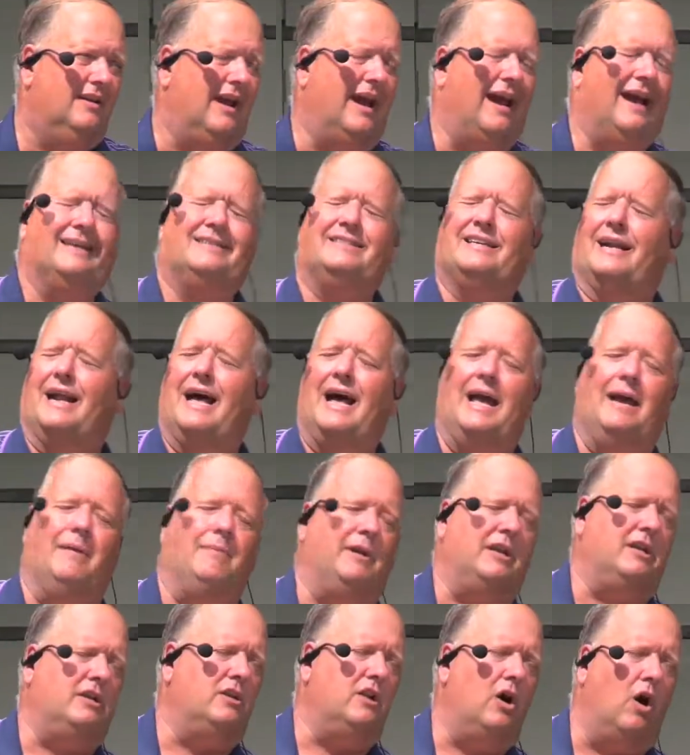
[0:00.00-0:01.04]
I said, I am
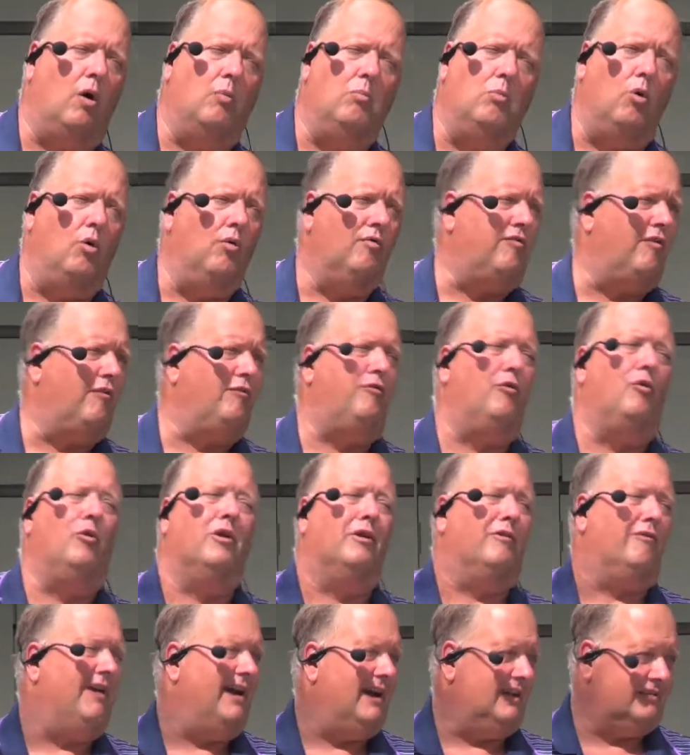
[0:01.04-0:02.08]
in no mood for fooling
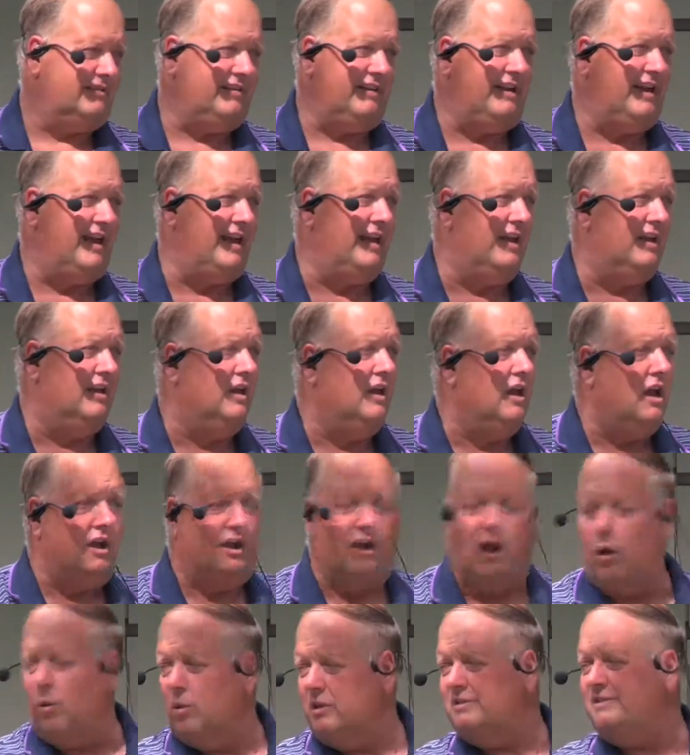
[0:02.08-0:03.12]
around today.
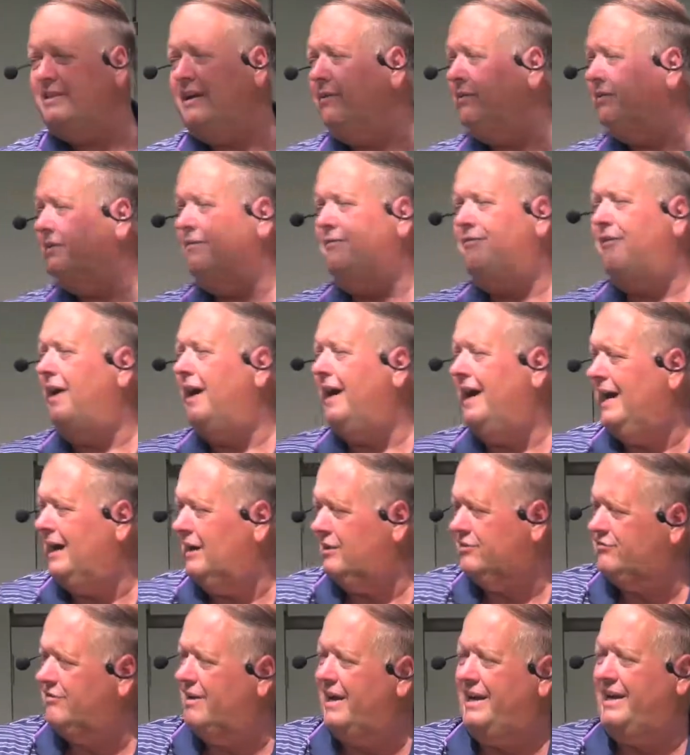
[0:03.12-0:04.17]
No one's here at the
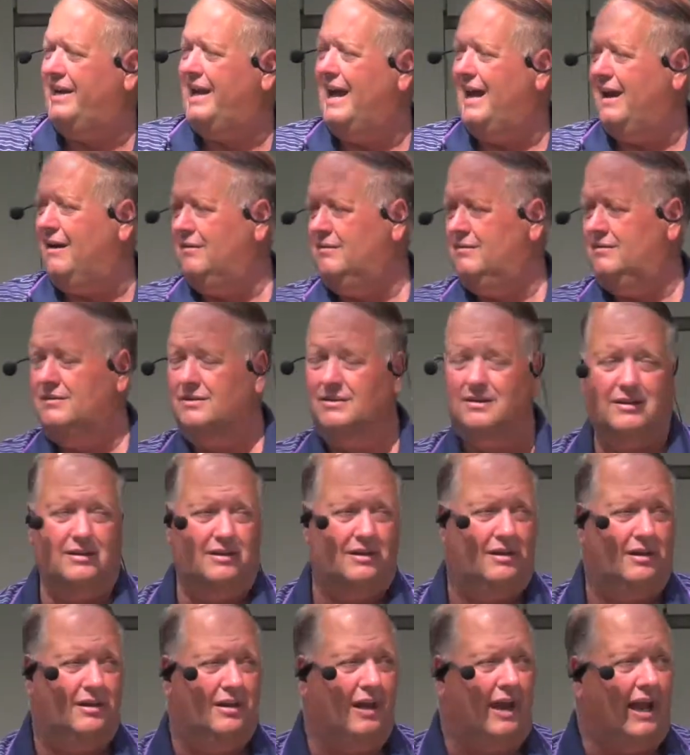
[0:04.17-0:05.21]
firehouse right now.
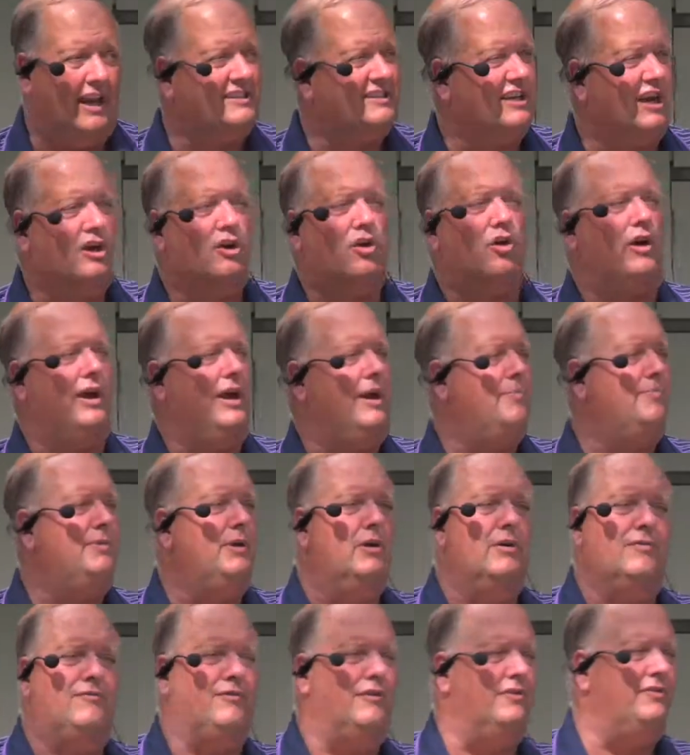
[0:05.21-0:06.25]
It's a clear,
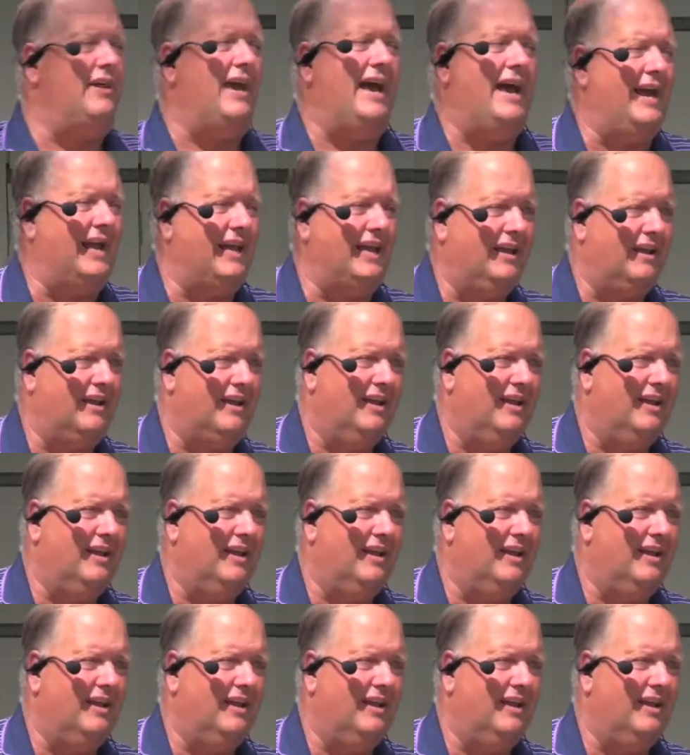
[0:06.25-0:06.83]
beautiful day.